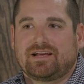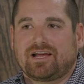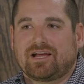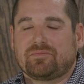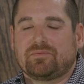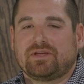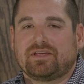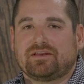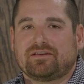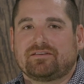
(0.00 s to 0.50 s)

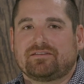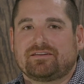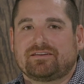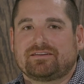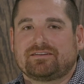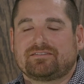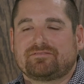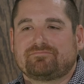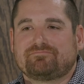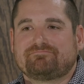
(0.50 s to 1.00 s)
mean,
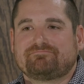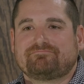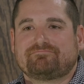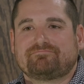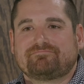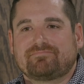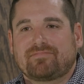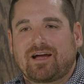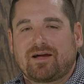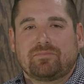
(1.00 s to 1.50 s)

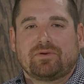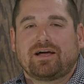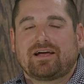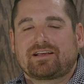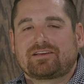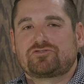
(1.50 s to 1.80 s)
I'm not